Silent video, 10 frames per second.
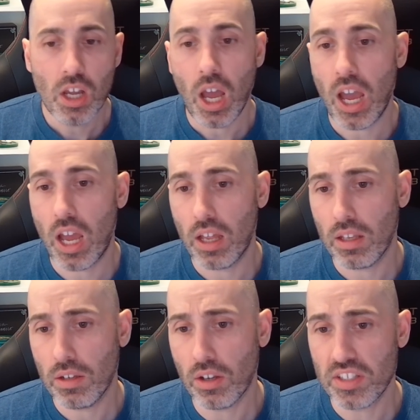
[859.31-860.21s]

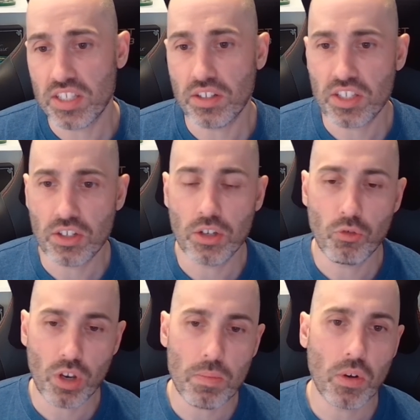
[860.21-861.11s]
1999
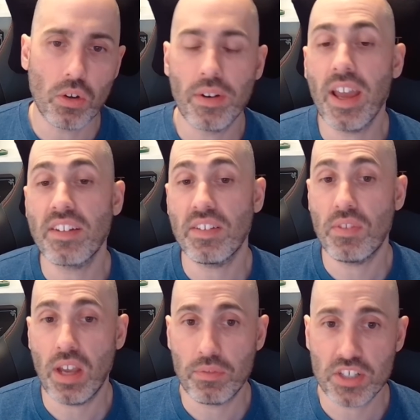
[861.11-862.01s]
Dream On X, if
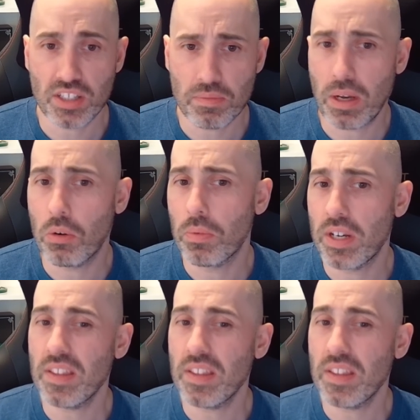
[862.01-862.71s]
you haven't checked them out already.